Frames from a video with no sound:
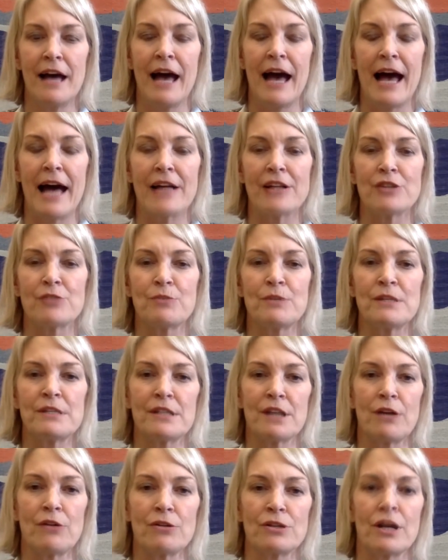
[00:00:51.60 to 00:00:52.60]
And we
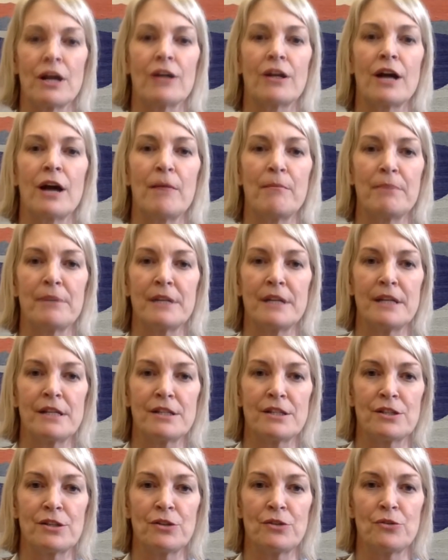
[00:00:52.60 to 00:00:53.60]
sold our company
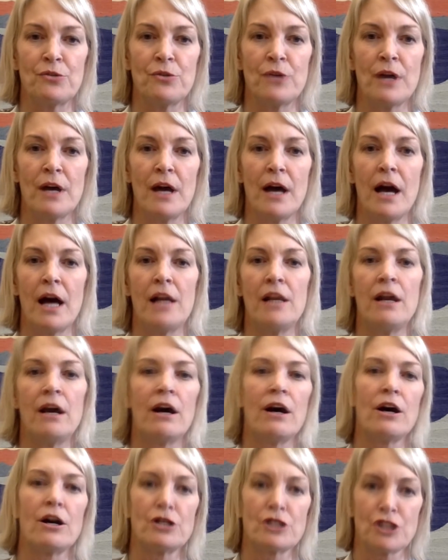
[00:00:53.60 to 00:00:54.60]
to a
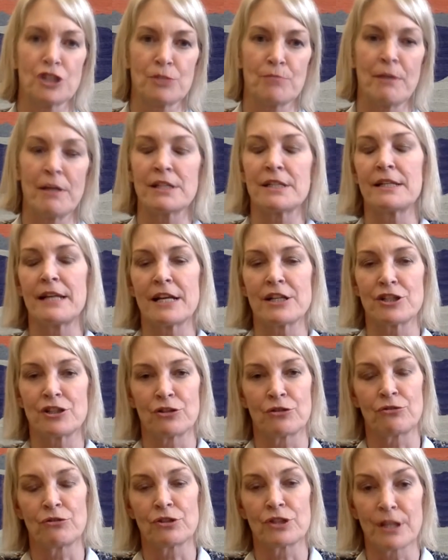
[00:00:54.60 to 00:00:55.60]
large
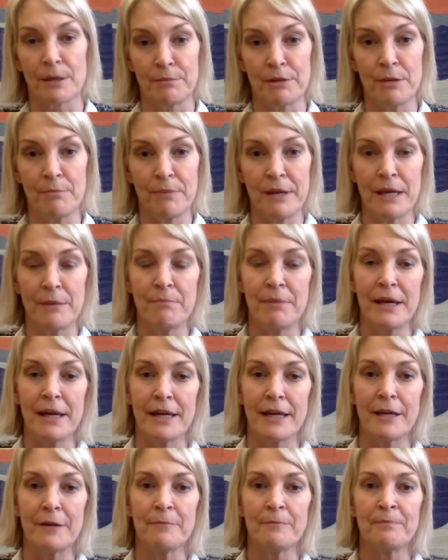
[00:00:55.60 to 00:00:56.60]
multinational called
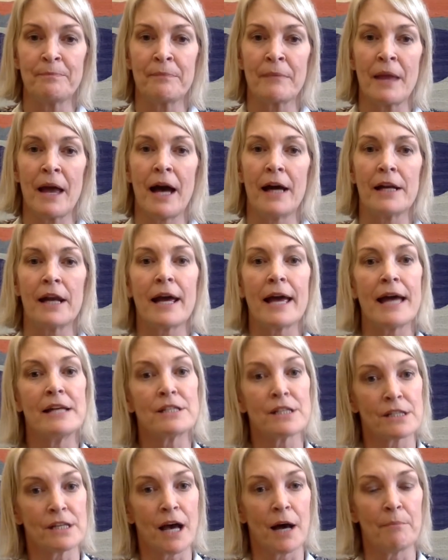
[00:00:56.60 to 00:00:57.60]
WPP, and I
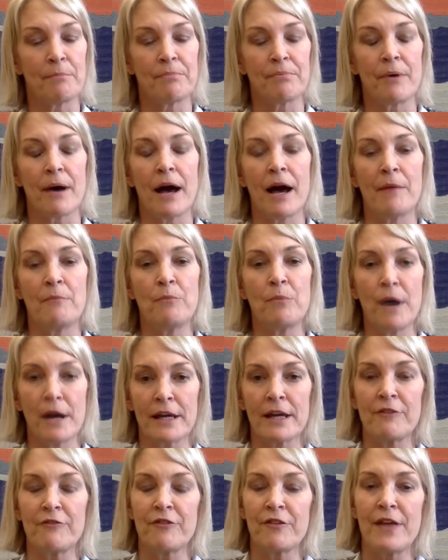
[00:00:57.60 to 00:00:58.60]
ended up um,
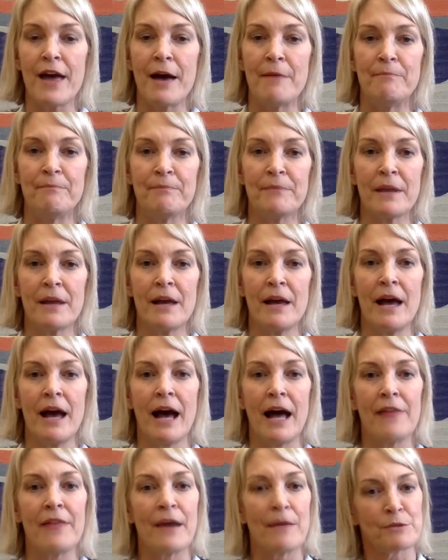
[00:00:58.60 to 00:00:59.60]
working for them.
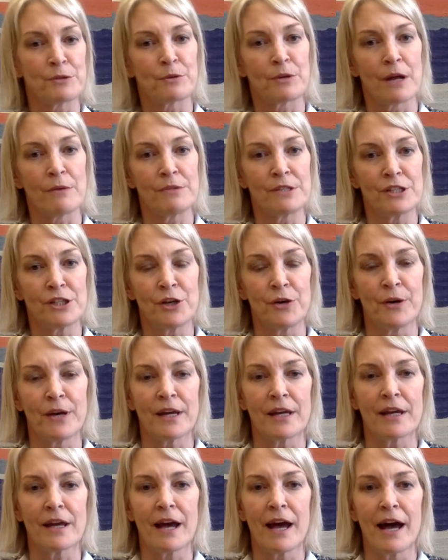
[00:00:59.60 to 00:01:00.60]
And that was what I was
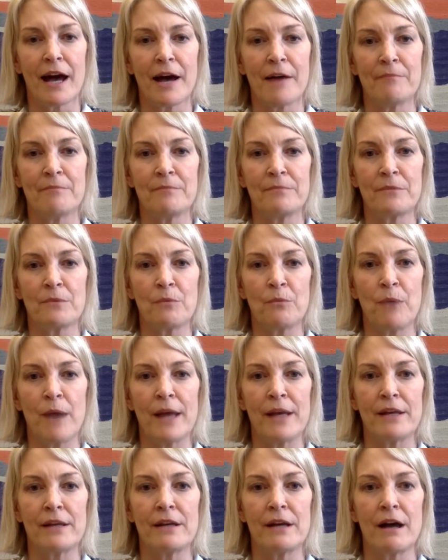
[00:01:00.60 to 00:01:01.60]
doing um,
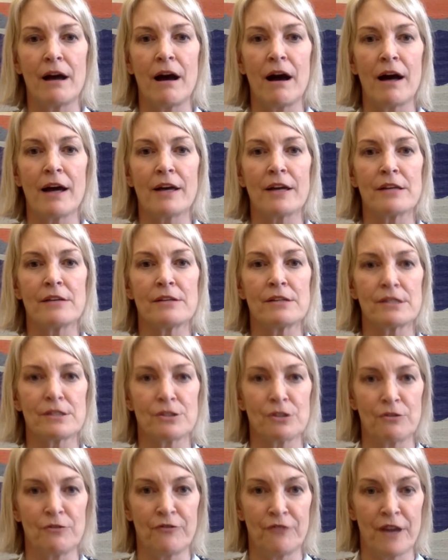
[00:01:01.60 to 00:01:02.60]
when I
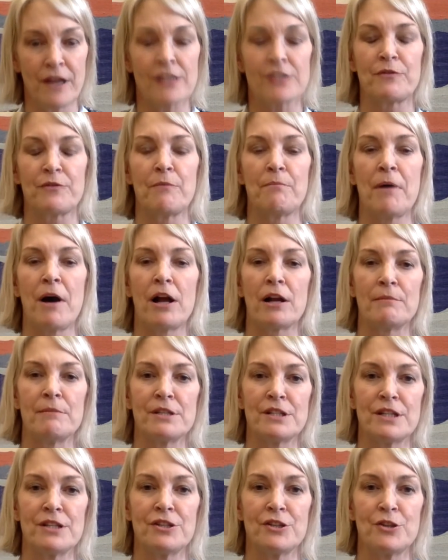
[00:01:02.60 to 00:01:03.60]
stood first for Parliament in